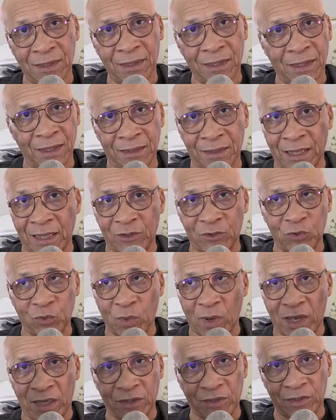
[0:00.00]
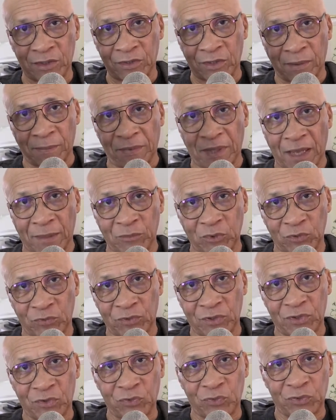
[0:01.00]
And that's why sometimes if
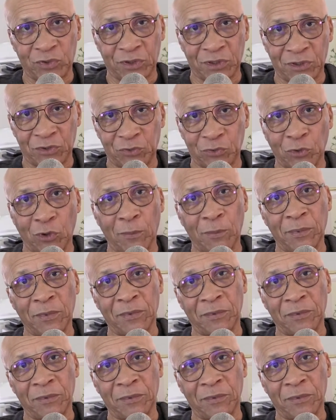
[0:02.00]
you see Trump